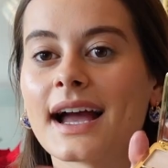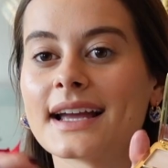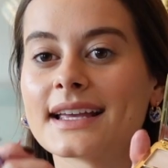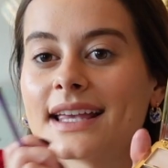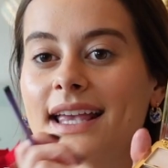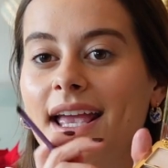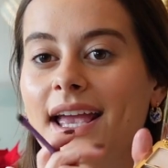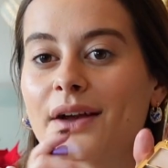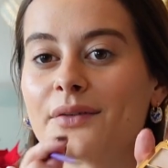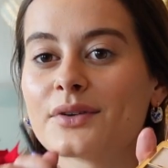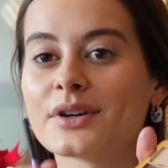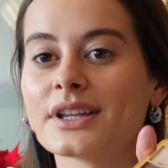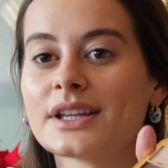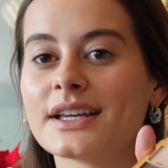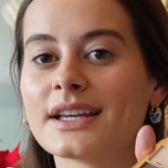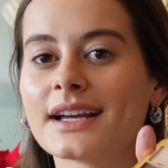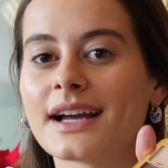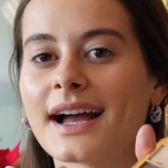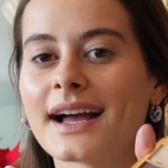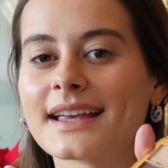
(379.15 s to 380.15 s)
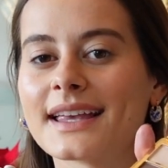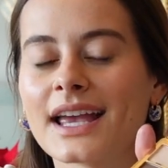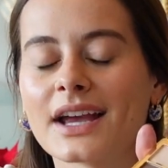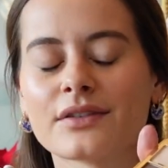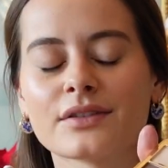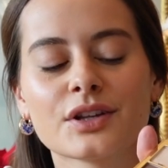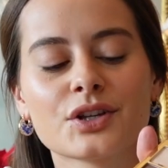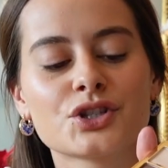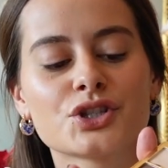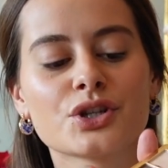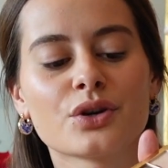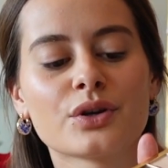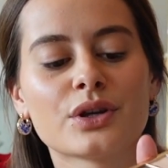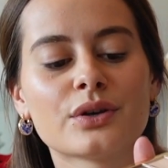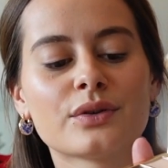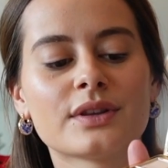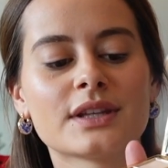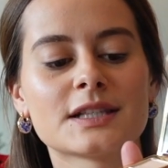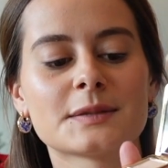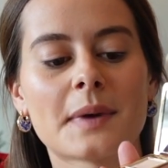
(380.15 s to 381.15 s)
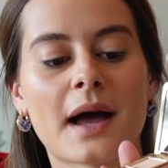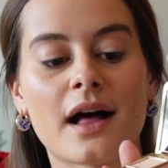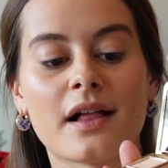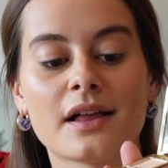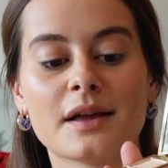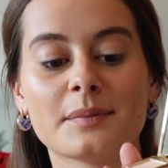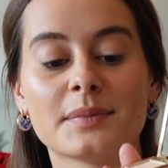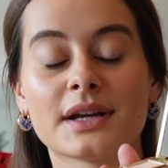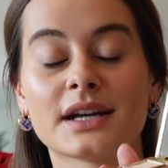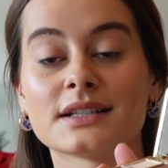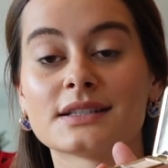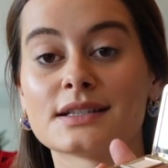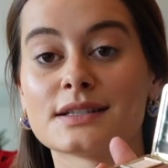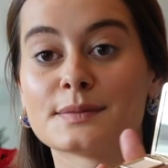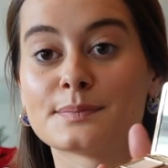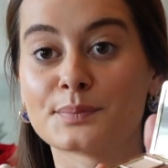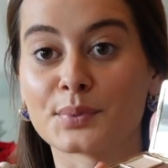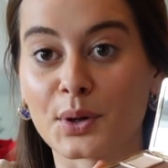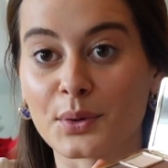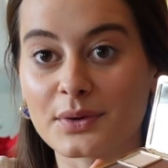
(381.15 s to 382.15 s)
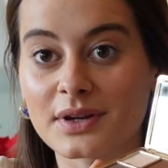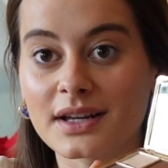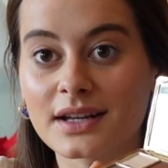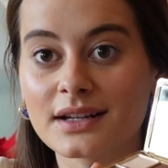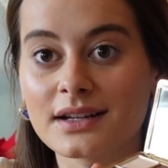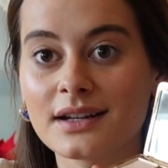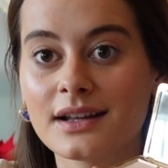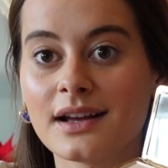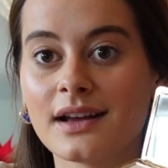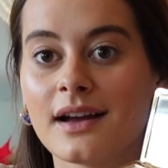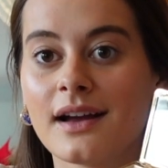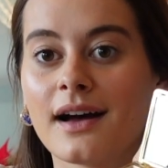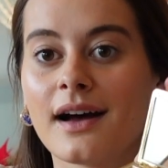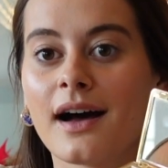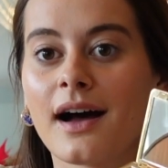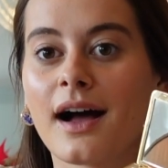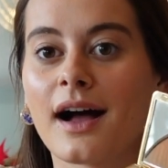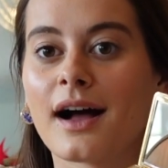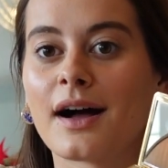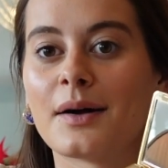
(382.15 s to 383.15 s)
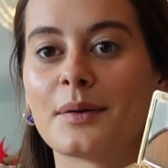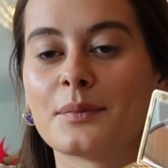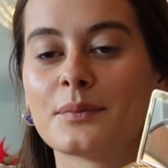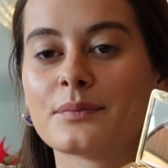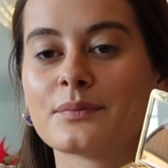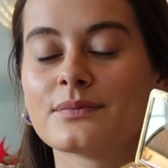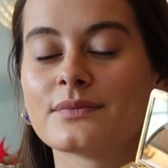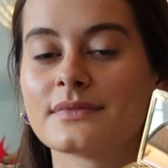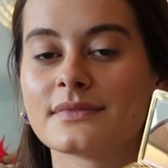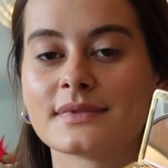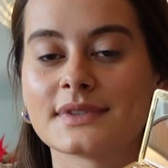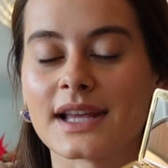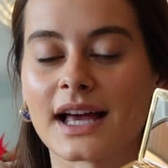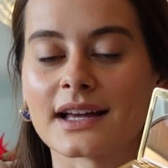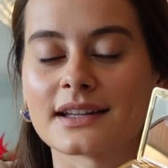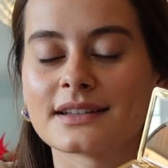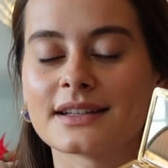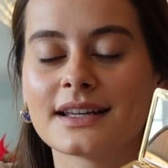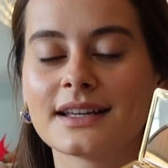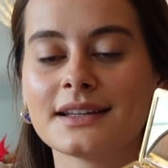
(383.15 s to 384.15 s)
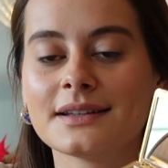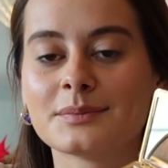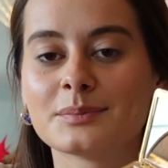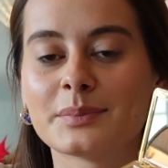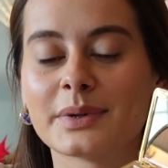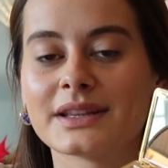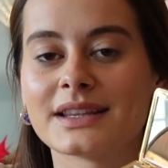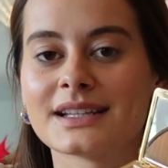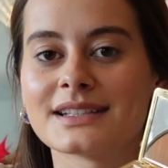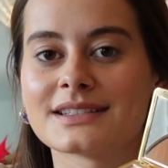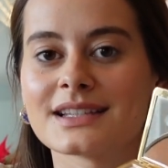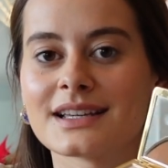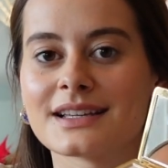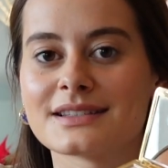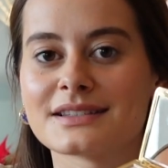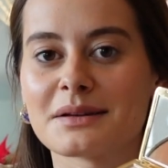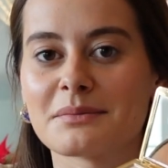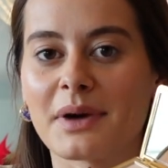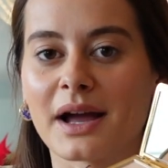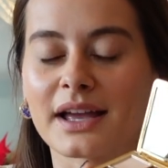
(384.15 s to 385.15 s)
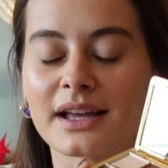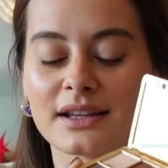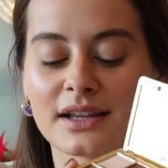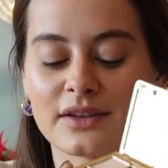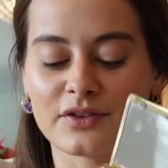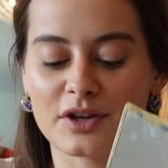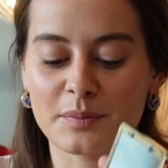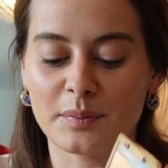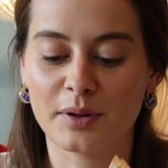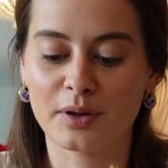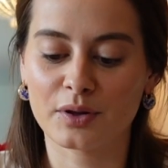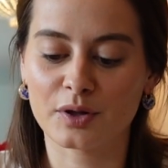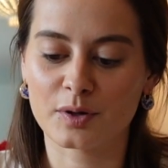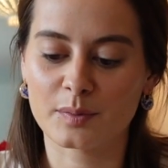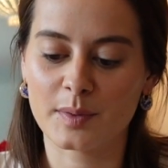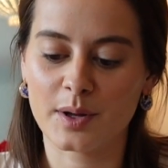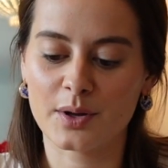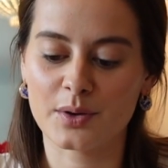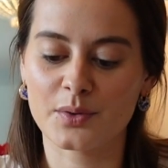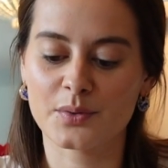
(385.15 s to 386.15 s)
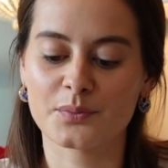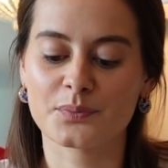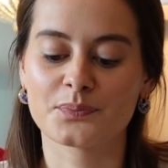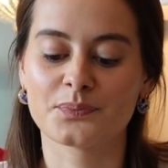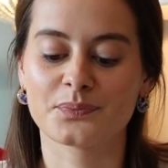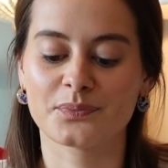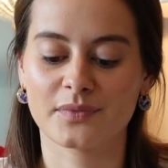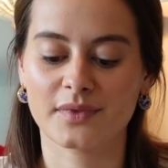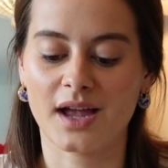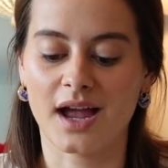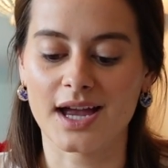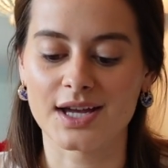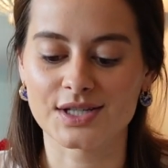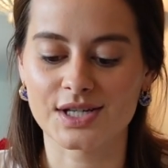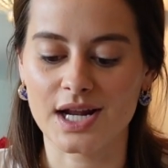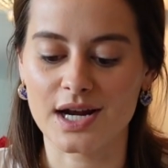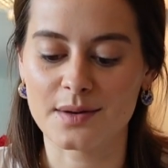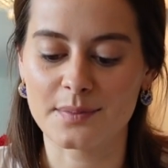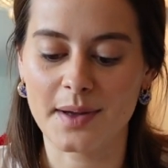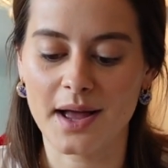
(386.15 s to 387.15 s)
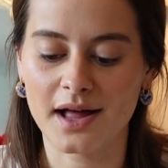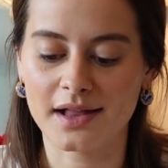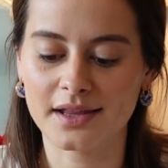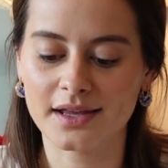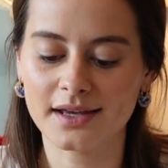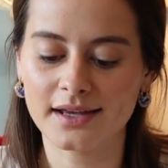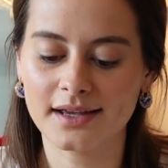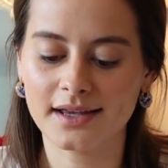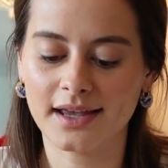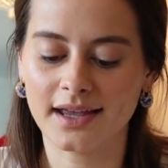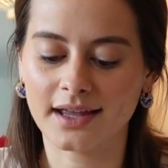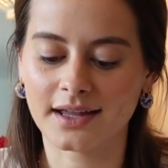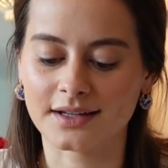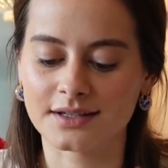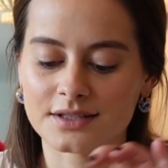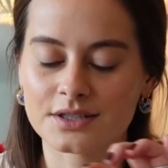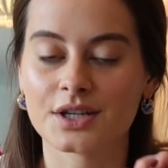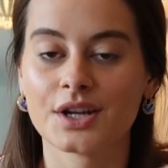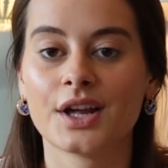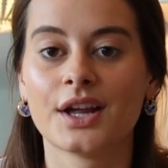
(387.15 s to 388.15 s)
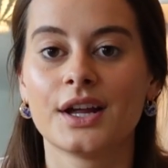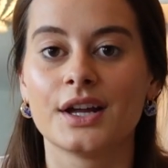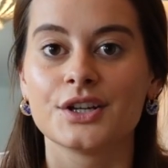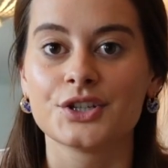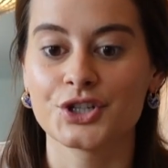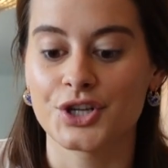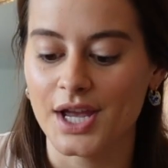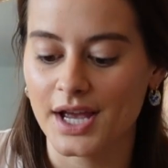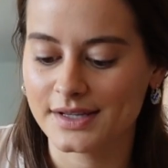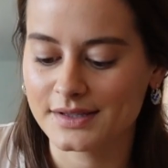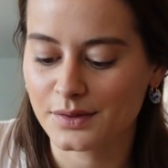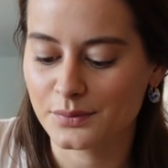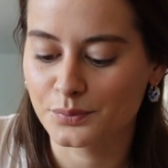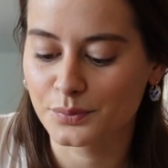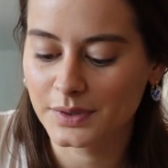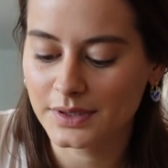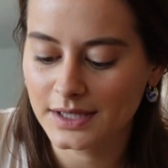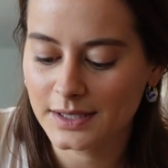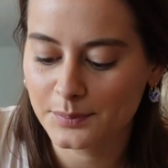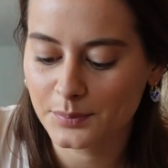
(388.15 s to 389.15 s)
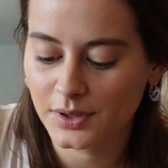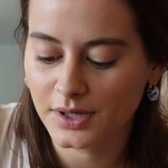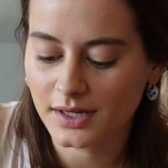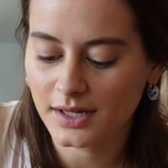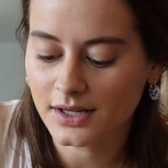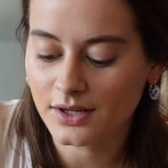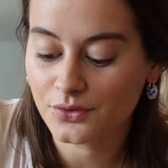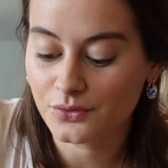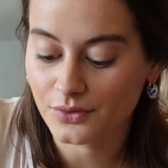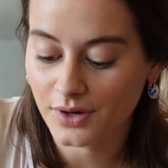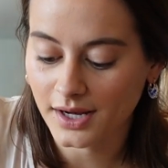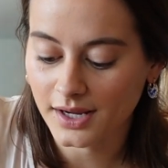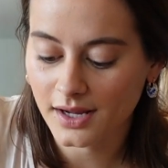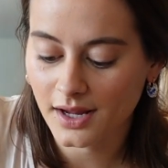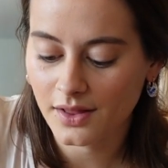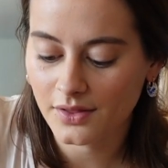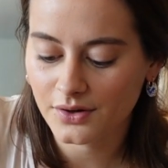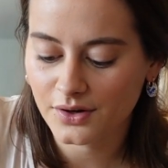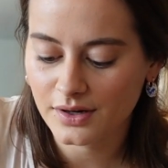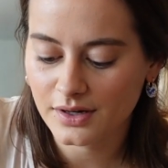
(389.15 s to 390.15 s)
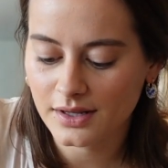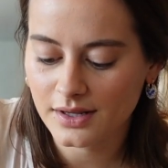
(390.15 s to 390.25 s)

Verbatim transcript: I can't really, I can't really show you this palette because it's broken, um, sadly. But this is my Olivia Palermo eyeshadow palette and she has a really pretty gray color in